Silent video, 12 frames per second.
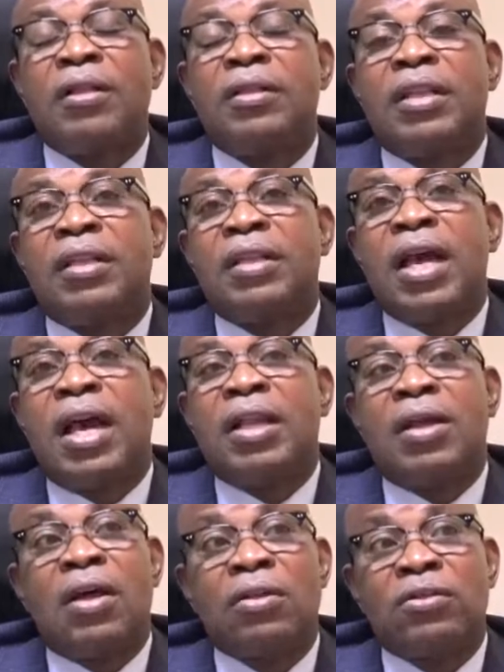
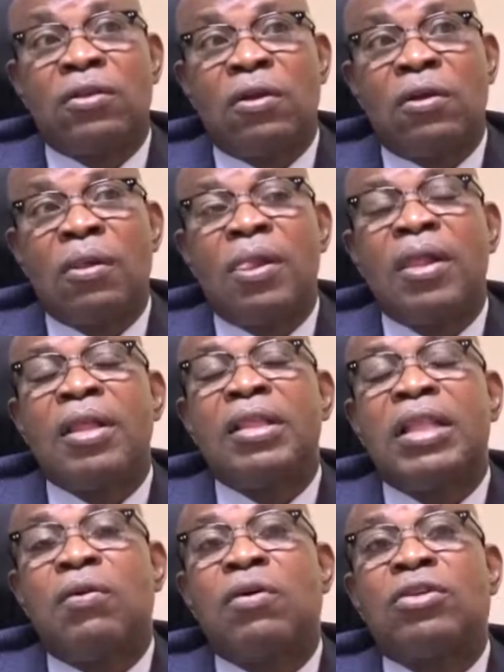And also,
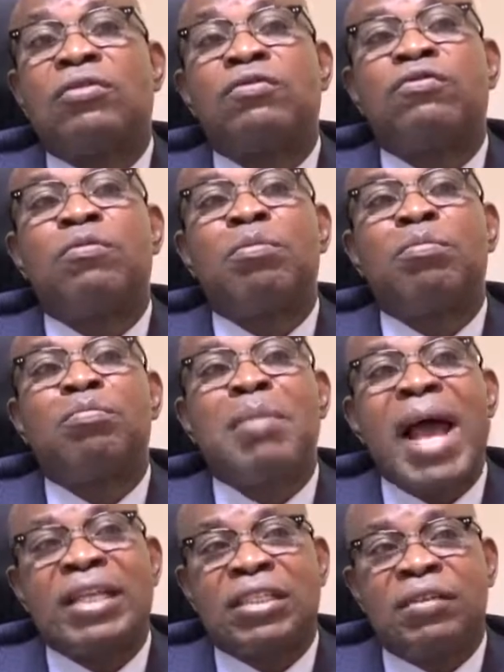there was
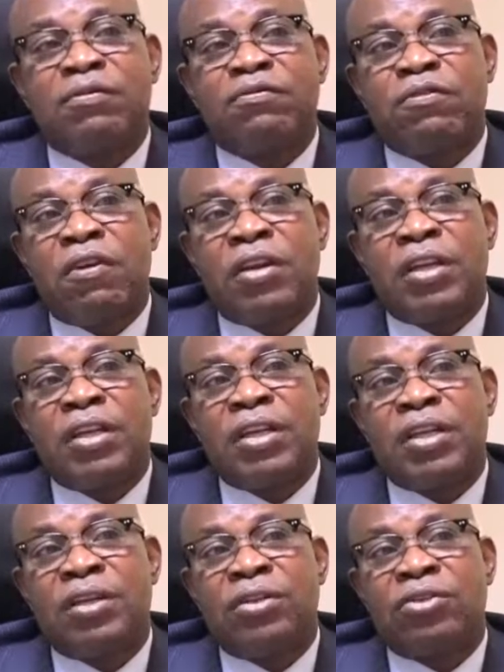massive fraud in
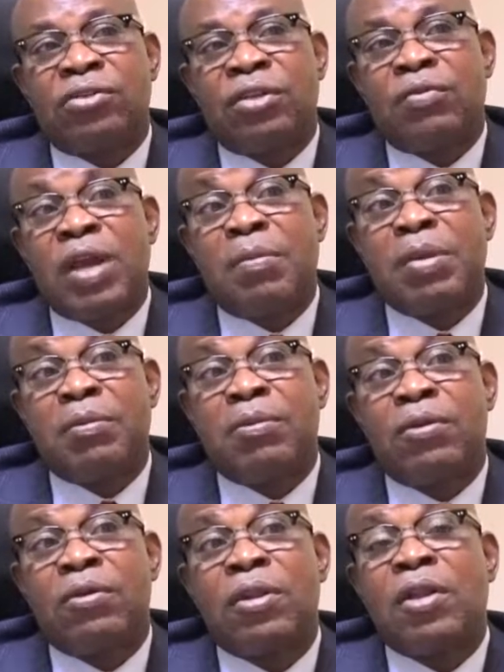the industry where
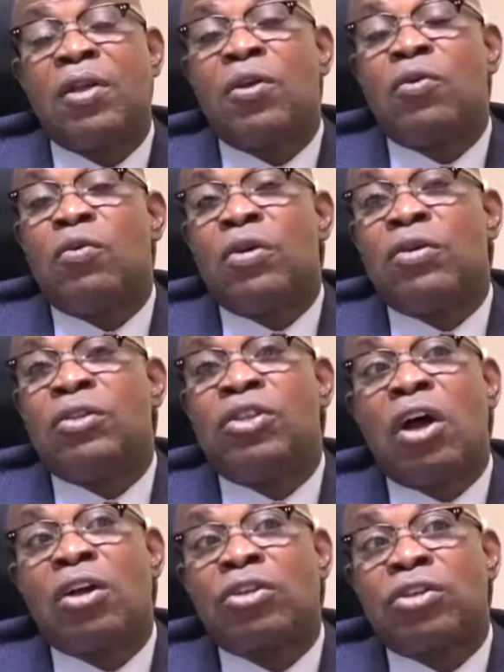people will
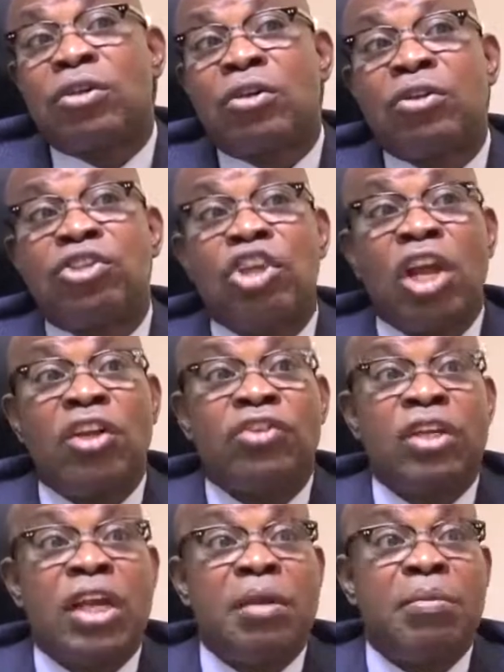doctor,
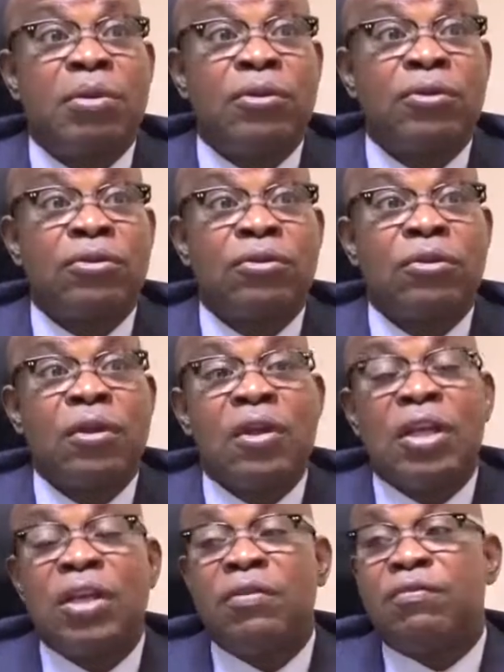change labels.
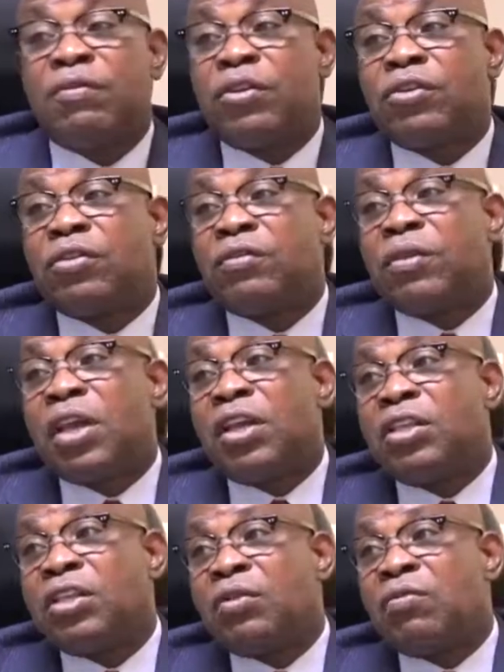If it's
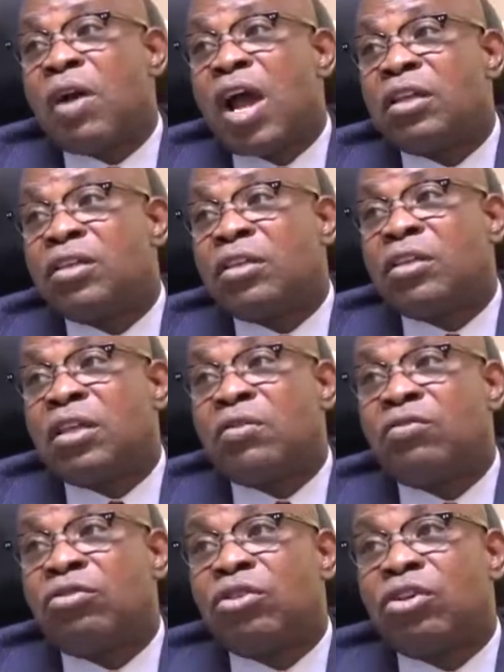80 watts, they
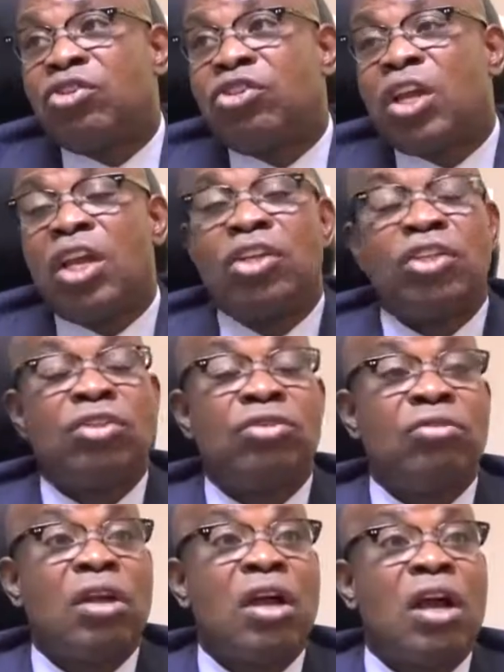will just change it
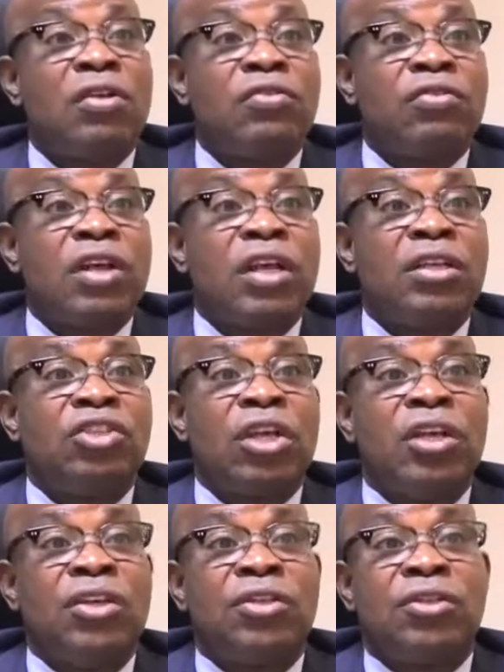to 100,
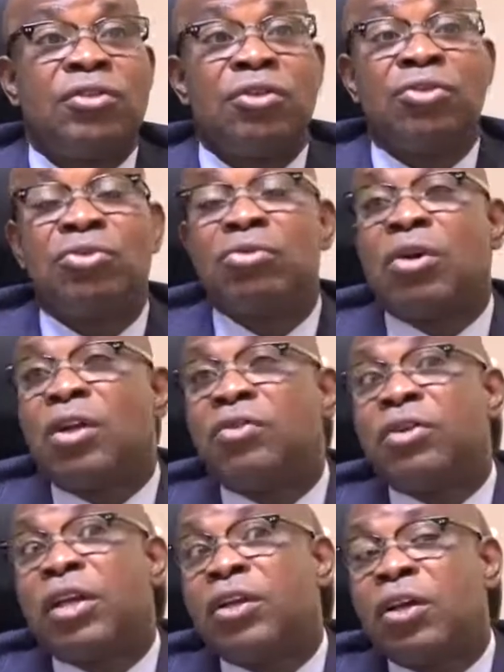change it to
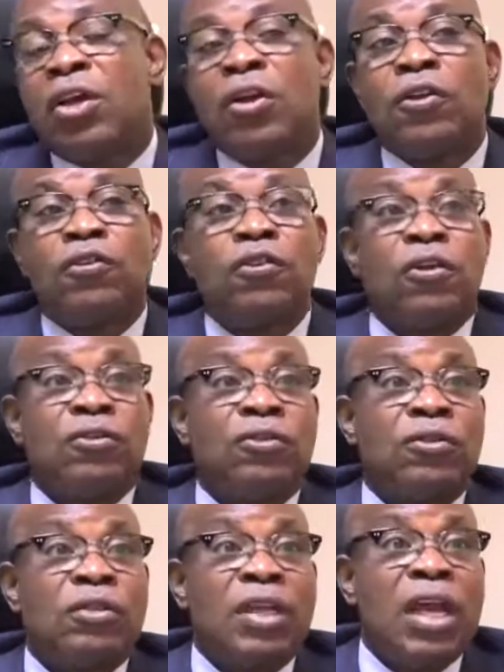200 just to
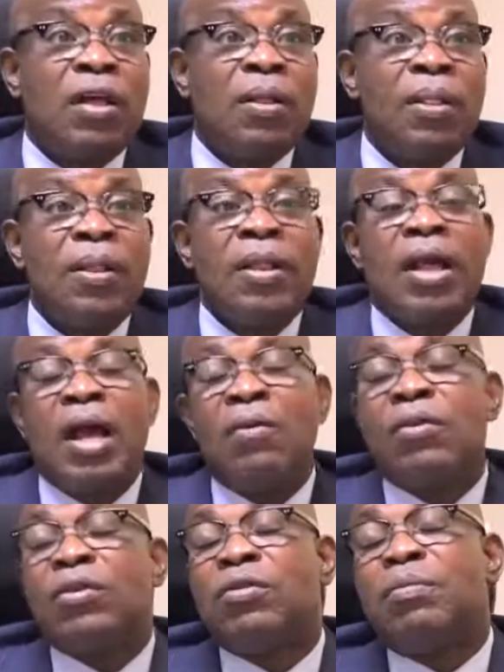sell. And
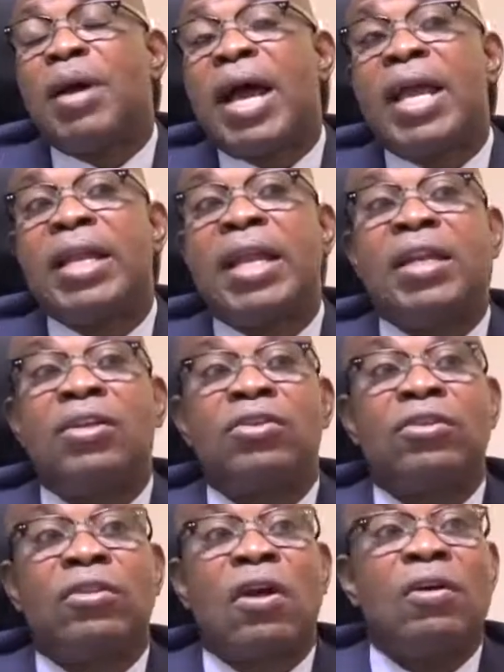when you buy it and
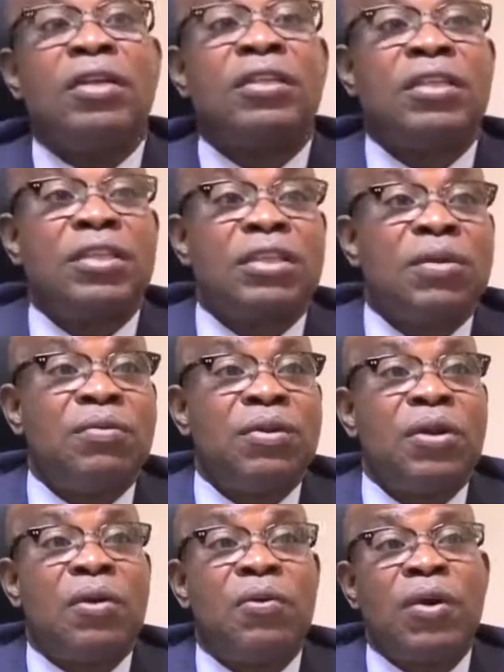install, the system will
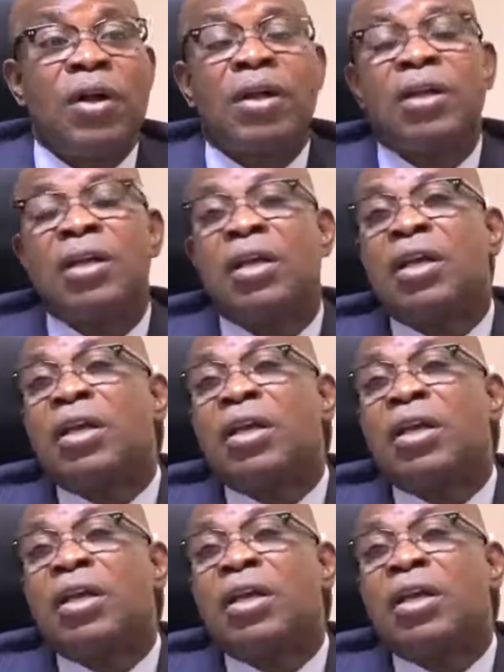not work.